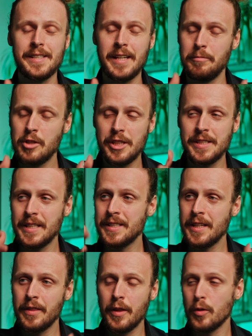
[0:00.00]
I'm just
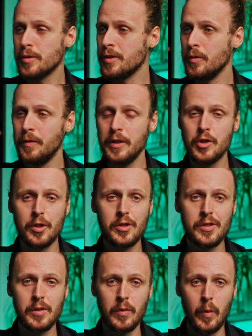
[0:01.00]
testing those new
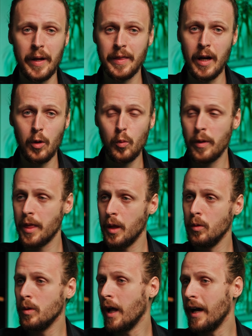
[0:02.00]
features right now with
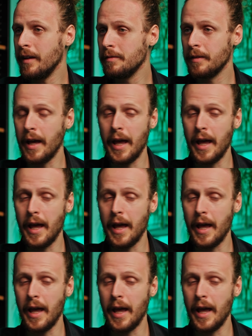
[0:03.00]
you live,